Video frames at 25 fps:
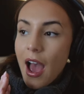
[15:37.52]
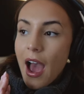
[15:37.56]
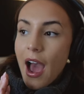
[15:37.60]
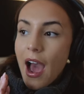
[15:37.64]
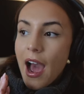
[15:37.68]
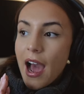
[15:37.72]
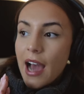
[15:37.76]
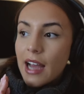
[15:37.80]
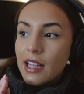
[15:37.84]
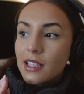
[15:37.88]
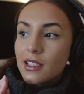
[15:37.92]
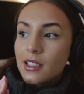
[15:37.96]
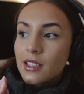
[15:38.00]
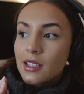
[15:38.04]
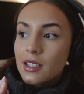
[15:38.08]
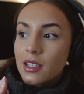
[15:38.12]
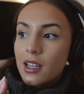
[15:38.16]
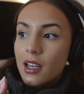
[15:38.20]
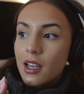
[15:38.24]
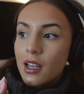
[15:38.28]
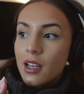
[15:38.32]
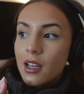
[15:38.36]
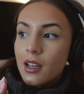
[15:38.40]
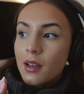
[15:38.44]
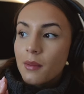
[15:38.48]
And
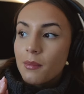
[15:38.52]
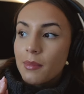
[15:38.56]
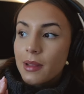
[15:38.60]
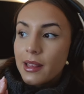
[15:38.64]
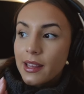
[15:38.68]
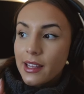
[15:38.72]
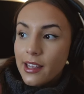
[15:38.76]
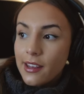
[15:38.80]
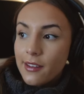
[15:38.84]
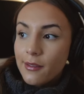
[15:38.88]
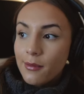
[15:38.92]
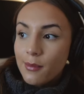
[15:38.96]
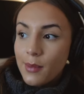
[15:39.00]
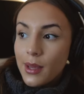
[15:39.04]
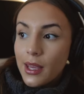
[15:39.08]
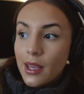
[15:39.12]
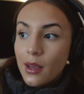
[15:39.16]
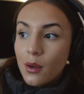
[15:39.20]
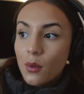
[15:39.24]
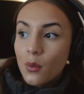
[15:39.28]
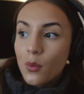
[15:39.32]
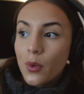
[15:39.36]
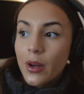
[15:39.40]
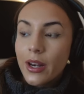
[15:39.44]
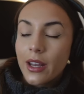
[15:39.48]
Believe
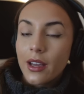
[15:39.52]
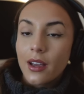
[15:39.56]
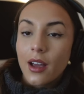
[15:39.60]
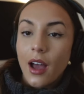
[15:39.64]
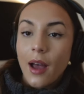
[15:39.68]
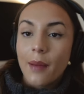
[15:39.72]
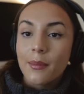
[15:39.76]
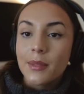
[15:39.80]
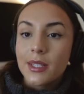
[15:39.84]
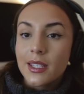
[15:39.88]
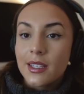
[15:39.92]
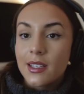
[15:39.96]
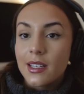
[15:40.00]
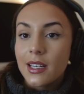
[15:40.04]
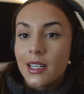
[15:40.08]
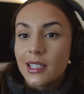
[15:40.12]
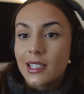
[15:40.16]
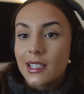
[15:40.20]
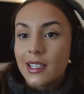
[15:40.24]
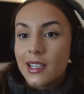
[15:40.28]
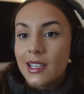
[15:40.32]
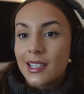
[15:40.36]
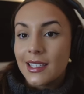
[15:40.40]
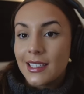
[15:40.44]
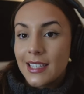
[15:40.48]
me, when it comes to the
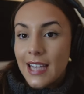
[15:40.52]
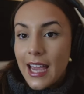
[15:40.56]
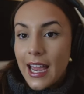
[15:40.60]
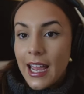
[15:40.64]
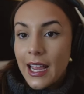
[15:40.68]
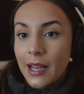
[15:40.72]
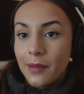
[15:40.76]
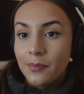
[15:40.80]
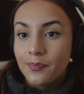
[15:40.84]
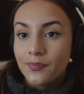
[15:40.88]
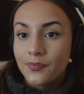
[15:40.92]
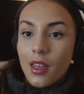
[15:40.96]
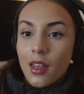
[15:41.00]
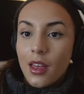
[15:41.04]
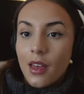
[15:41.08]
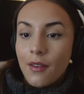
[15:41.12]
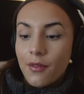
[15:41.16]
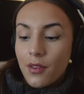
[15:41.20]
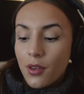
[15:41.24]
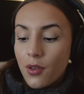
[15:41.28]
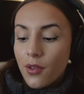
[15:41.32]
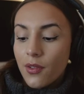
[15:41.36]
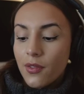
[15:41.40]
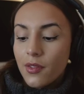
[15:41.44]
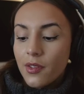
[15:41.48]
end of the day,
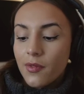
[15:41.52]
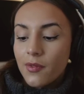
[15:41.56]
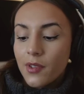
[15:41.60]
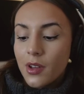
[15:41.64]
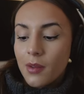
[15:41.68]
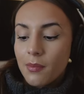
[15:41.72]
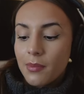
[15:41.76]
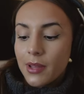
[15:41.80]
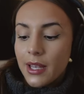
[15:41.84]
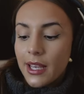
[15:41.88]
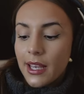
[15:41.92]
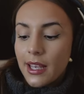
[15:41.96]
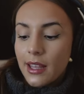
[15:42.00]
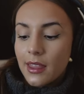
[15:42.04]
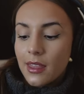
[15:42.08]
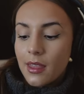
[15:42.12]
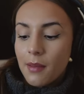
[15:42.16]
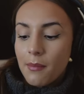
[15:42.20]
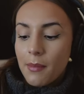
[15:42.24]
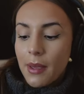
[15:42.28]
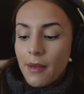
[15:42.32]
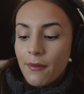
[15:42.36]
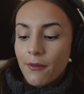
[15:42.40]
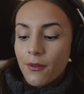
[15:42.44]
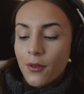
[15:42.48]
if you've completed the
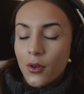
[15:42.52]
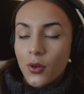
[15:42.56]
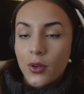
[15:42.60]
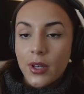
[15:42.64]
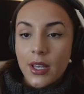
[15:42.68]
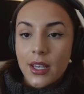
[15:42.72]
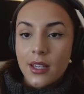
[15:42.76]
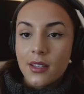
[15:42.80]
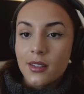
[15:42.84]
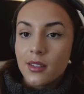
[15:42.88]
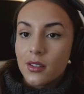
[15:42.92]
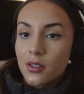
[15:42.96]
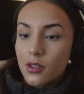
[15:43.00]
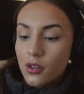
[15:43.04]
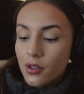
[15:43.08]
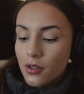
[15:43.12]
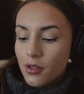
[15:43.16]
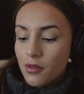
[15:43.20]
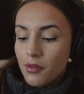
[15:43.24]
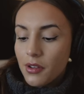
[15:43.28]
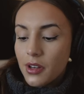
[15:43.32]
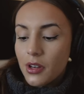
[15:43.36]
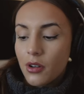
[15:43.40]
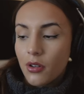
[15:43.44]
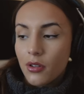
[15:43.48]
main focus, your
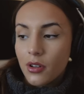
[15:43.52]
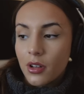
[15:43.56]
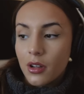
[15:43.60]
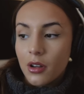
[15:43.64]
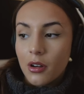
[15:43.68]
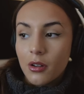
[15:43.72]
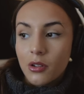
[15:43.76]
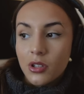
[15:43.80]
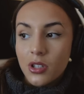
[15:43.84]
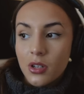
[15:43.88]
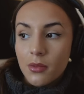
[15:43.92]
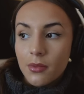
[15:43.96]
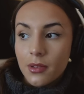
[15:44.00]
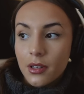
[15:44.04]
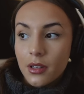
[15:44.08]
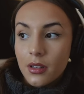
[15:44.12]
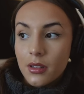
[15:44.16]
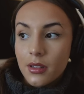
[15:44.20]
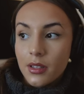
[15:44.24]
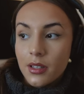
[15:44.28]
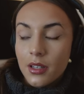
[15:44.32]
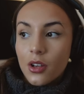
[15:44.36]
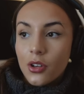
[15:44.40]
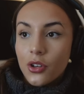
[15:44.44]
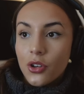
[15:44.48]
three non
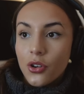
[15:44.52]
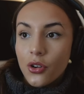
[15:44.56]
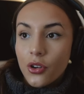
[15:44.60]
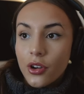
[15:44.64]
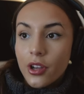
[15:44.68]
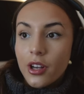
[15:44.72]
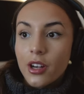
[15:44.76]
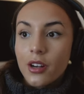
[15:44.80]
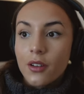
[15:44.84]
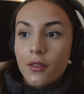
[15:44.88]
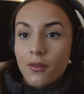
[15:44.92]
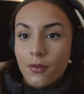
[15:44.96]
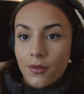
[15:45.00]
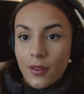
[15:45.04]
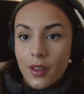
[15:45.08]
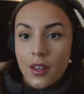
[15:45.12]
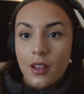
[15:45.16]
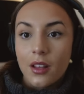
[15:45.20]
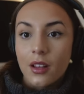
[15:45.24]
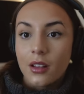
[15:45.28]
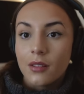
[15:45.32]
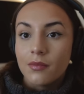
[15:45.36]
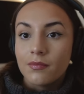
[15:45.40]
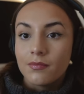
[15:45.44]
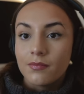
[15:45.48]
negotiables, you're gonna
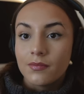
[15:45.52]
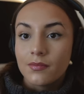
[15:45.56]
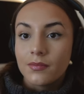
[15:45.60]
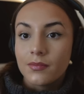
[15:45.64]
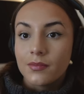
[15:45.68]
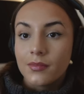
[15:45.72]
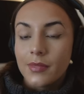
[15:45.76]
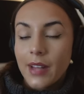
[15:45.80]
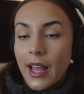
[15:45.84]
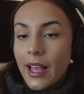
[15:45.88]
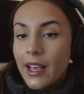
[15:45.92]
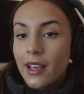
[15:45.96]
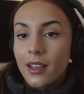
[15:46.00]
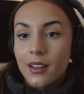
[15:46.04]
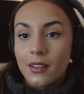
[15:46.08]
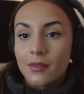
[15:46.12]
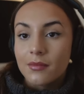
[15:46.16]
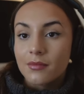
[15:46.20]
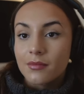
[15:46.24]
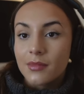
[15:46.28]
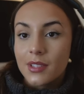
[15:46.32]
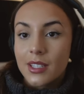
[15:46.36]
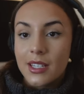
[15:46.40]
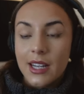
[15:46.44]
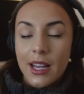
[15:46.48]
feel like
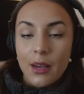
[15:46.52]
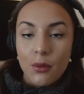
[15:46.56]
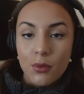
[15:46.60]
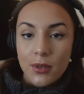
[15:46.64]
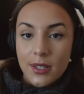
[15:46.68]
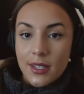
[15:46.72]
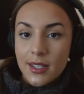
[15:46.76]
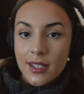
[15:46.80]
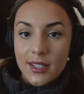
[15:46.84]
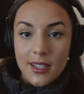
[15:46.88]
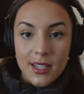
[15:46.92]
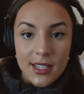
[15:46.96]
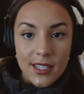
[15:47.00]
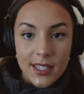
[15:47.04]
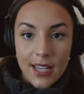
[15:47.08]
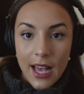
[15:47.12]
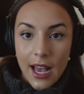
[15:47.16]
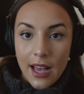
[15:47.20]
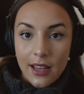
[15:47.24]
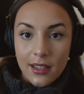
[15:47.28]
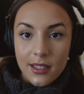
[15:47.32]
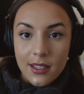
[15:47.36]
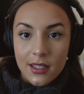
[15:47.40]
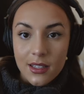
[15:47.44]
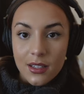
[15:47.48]
today was a
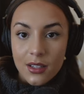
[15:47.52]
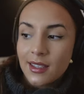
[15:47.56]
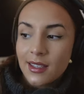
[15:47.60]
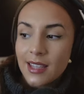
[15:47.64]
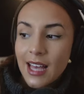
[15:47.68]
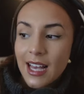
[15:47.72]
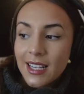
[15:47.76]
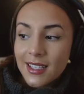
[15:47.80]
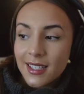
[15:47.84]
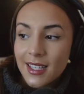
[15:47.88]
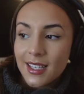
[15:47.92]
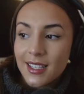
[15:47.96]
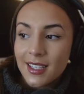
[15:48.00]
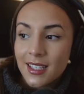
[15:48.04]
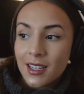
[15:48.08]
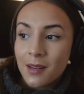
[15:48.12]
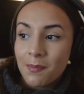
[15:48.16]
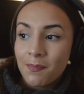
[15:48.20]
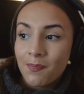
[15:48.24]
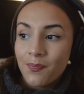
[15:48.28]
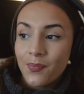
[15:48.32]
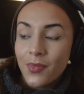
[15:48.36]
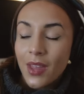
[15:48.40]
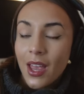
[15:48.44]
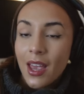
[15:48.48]
success. That
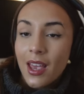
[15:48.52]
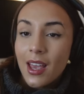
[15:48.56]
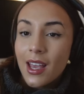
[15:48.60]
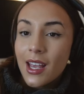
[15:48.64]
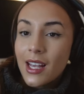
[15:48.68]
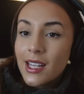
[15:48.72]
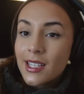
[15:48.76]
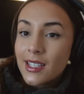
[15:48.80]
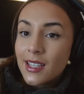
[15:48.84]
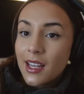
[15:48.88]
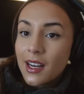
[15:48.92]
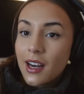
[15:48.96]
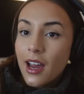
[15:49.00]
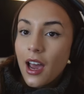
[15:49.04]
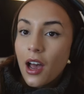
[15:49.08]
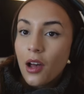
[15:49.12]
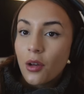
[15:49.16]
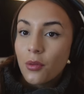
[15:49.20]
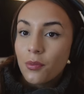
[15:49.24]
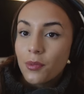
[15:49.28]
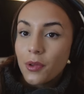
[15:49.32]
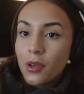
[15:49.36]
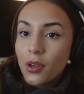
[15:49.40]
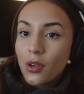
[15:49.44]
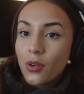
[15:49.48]
system is going to
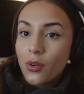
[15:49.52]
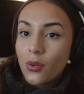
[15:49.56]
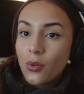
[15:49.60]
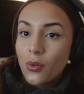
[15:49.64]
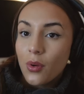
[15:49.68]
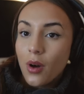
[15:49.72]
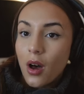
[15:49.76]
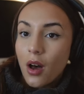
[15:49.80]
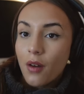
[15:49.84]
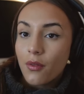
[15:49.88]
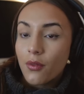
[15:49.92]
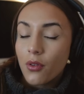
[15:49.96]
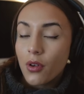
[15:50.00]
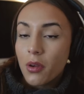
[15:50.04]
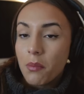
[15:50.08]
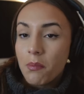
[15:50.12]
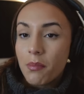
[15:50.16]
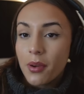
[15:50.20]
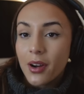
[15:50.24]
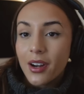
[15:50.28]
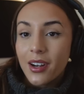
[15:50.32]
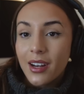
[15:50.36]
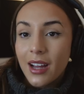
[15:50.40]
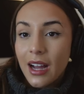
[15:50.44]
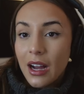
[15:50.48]
help you avoid
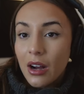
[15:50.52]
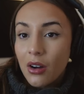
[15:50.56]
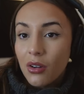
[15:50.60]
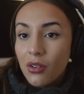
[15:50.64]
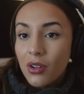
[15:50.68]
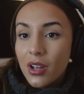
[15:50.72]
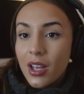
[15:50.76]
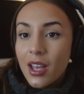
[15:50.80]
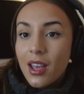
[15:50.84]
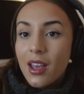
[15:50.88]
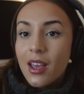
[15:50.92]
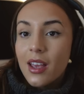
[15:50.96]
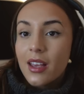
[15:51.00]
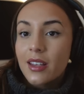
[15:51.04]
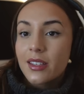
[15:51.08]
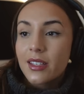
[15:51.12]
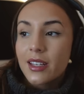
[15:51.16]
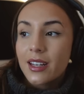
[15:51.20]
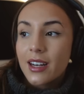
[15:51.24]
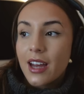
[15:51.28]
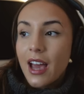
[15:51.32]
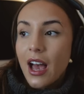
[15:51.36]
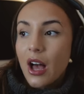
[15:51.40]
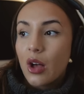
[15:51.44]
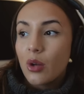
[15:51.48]
burnout. It's
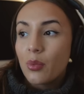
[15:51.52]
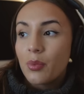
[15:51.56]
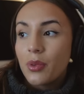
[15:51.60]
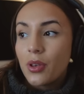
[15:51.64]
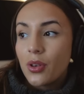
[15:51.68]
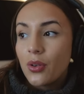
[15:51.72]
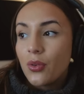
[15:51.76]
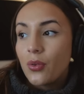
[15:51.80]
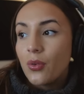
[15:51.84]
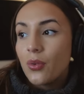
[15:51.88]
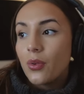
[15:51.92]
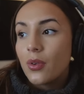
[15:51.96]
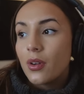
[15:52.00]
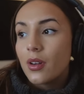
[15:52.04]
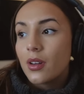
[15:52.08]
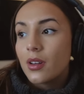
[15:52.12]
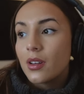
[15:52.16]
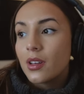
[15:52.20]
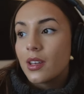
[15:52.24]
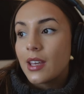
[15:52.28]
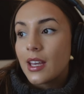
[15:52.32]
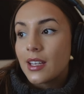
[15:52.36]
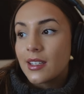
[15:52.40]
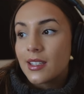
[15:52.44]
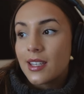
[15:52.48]
going to help you
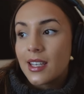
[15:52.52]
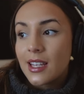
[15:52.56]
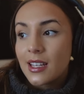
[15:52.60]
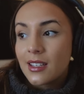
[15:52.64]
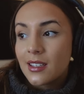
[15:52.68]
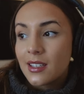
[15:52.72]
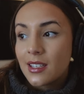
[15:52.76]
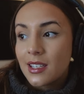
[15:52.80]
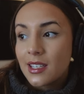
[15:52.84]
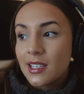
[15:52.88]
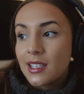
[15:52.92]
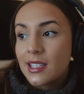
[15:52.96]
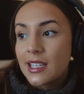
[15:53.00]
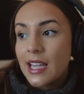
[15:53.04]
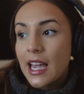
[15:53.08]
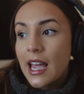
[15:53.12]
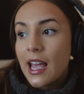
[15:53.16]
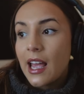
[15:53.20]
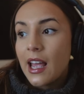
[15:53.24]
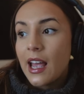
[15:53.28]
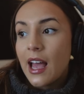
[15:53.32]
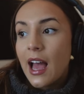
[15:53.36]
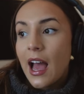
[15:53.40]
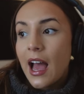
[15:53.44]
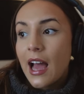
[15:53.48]
get to the end of the
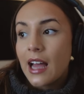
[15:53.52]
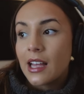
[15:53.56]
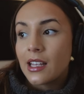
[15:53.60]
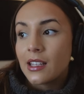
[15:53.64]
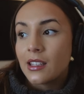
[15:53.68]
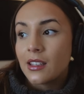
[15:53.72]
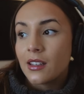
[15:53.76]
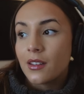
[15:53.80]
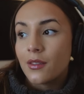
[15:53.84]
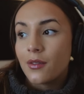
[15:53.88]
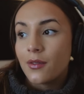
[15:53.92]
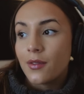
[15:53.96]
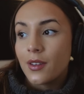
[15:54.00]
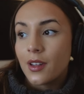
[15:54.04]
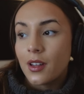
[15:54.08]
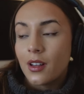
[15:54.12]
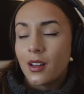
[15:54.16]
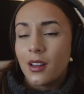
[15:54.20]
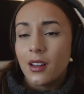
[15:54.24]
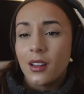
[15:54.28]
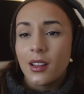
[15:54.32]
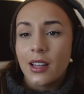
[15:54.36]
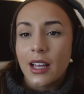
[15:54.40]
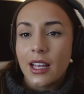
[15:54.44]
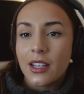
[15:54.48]
day and
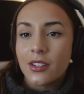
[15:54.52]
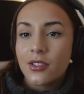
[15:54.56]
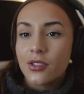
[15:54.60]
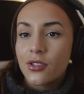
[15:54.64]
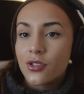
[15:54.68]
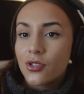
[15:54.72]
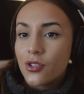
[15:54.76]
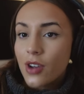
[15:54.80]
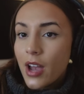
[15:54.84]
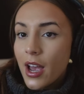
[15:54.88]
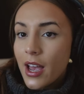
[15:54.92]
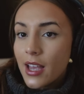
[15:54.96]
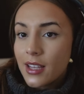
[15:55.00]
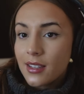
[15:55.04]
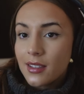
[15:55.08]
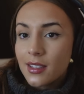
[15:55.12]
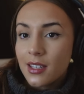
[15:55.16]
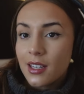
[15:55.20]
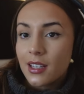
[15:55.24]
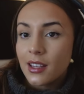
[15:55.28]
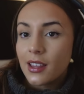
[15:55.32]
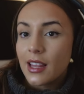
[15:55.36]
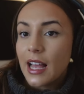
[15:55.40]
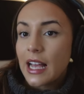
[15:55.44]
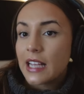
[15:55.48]
feel less
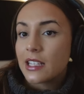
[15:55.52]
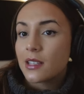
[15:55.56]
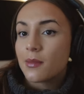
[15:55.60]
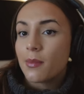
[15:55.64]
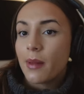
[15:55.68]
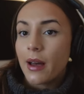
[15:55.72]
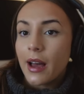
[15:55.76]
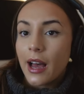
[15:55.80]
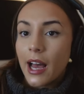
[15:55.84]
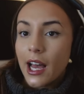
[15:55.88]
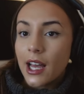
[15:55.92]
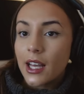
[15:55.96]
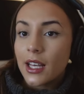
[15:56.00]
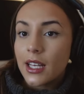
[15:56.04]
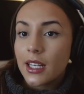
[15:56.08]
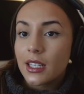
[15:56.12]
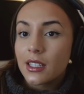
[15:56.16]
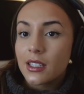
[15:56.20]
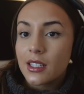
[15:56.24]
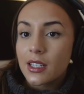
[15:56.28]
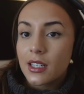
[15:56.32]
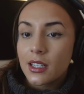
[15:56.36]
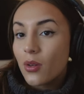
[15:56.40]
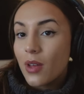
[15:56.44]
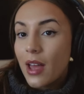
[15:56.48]
stressed, less
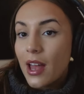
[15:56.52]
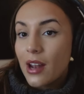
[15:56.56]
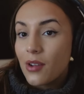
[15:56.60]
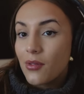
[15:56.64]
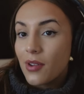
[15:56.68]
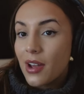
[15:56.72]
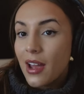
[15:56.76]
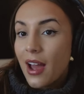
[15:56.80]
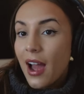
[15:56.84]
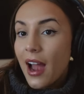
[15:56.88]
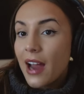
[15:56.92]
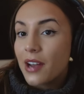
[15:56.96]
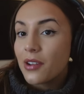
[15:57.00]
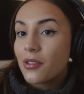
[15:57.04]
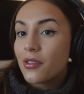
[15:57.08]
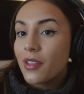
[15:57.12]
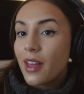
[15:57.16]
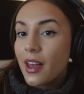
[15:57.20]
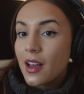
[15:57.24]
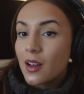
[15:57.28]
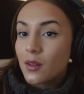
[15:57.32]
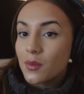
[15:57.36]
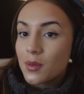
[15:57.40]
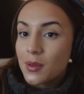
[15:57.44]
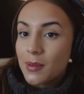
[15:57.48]
behind. Anyway, I know
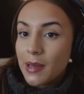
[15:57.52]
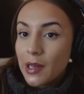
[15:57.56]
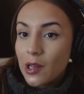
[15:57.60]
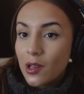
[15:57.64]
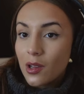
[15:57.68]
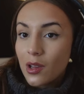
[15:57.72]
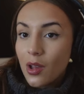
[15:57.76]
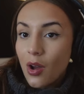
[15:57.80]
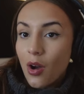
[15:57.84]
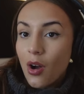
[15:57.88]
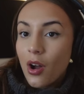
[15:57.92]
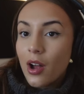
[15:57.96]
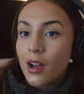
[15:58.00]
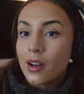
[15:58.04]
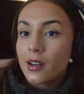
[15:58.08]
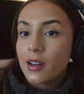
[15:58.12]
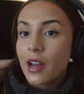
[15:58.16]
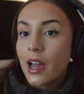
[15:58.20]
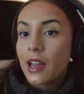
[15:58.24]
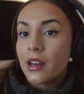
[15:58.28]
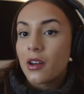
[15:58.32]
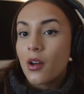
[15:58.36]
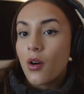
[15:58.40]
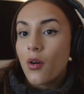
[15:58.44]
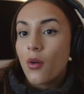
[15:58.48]
that helps me out a lot, and
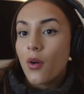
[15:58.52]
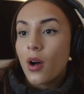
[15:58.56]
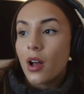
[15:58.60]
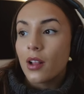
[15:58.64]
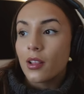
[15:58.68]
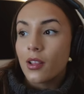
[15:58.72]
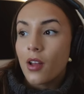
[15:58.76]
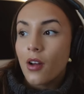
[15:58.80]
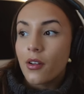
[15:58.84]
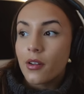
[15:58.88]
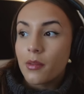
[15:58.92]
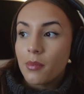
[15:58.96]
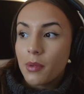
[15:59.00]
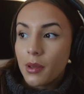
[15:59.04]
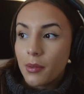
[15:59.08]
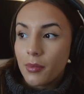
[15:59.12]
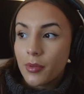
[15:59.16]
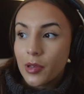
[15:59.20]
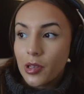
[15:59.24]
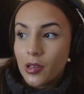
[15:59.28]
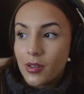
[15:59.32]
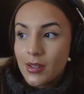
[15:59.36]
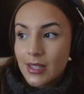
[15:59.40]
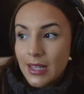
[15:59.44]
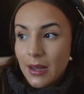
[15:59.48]
I know a lot of
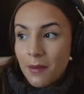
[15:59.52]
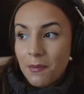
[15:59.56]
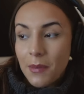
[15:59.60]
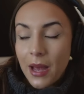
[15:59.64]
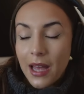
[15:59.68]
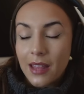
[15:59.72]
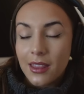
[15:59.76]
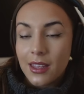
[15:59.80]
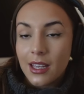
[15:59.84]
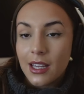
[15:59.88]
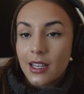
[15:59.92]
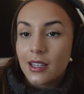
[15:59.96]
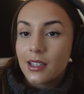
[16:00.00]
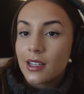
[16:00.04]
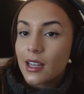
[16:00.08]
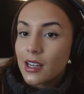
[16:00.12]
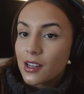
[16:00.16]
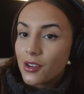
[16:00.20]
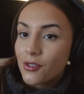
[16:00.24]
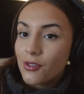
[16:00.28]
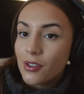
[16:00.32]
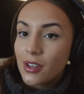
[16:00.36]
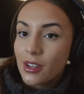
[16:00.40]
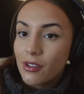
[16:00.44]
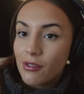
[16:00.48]
people use that method, and
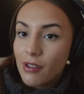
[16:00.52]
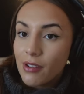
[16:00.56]
I really